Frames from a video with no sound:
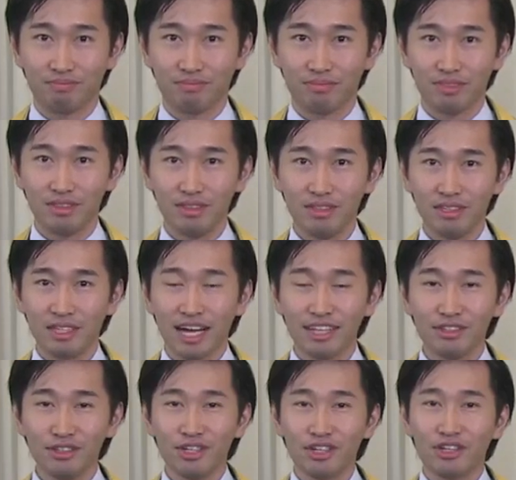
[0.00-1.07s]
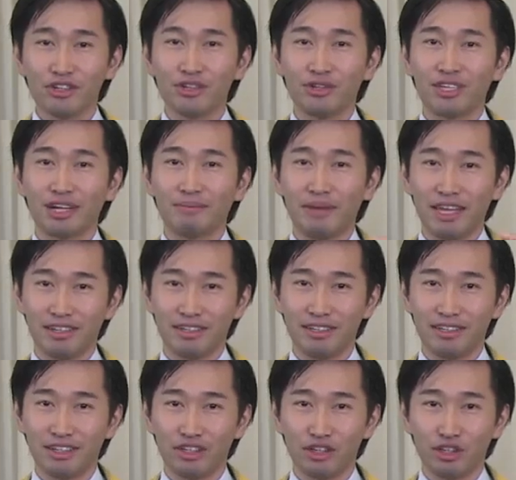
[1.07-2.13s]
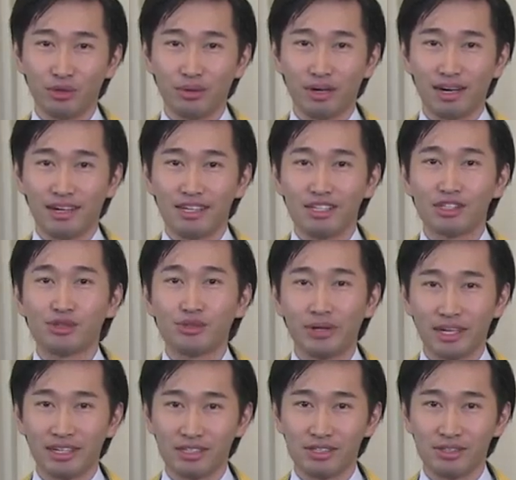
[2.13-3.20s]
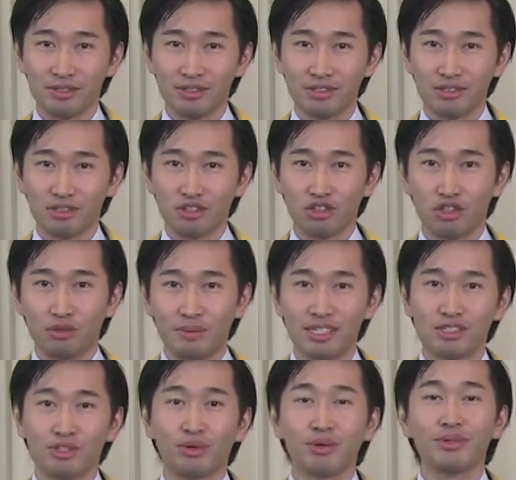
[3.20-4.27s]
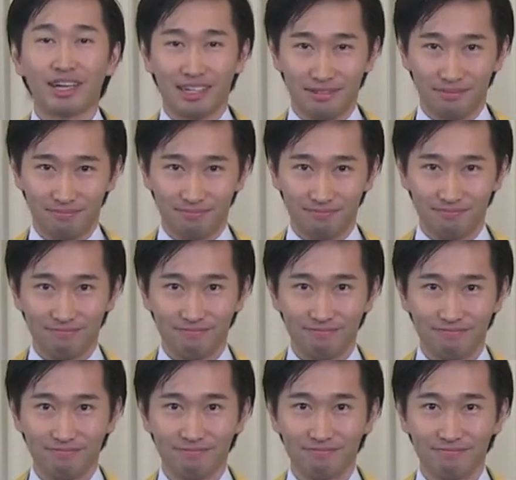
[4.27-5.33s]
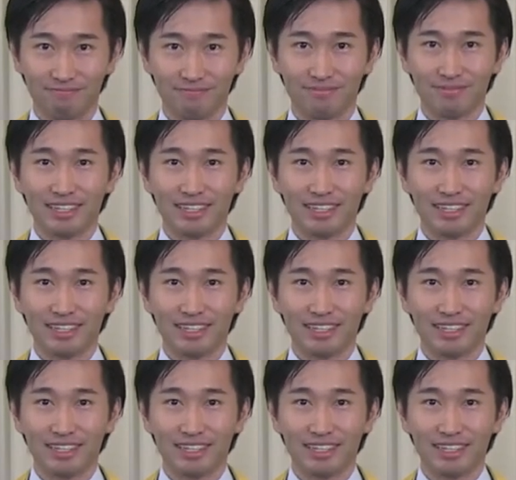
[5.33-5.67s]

And you can make your strength to be stronger. Right?